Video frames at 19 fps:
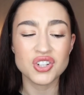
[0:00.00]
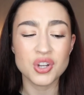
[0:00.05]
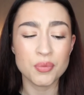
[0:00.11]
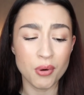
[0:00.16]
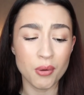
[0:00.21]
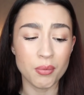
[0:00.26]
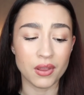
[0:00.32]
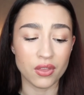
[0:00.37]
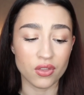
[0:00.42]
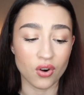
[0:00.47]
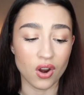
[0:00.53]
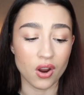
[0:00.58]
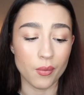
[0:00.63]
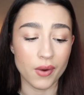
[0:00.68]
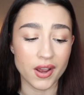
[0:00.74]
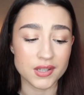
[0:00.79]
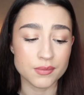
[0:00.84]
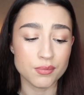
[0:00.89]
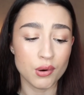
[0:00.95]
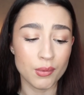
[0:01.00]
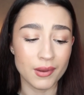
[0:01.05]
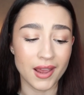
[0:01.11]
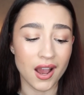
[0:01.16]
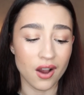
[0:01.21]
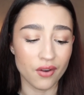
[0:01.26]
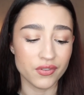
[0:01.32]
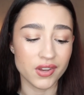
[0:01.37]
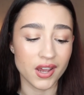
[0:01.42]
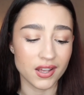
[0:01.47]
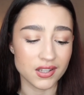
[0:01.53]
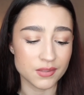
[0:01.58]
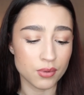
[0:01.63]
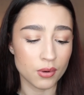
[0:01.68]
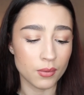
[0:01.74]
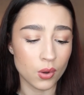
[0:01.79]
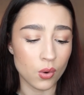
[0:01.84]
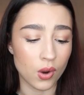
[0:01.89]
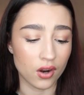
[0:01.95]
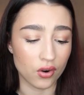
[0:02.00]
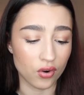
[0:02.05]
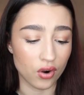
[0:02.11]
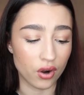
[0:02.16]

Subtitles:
I should probably throw it away, it's probably out of date, it's probably quite